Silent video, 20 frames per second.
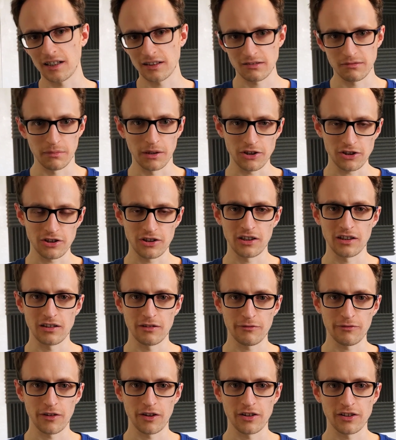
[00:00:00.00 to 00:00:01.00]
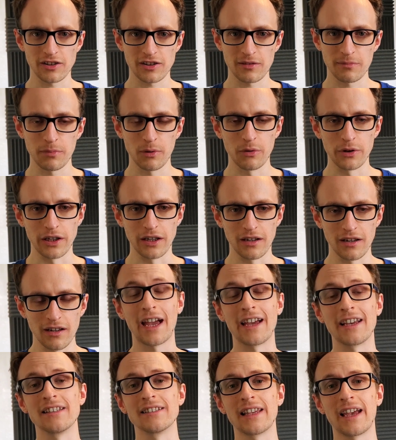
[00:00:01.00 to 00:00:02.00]
as we mentioned in the first point,
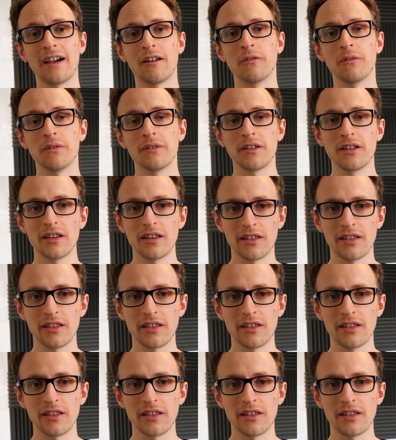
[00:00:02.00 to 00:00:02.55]
hangs out.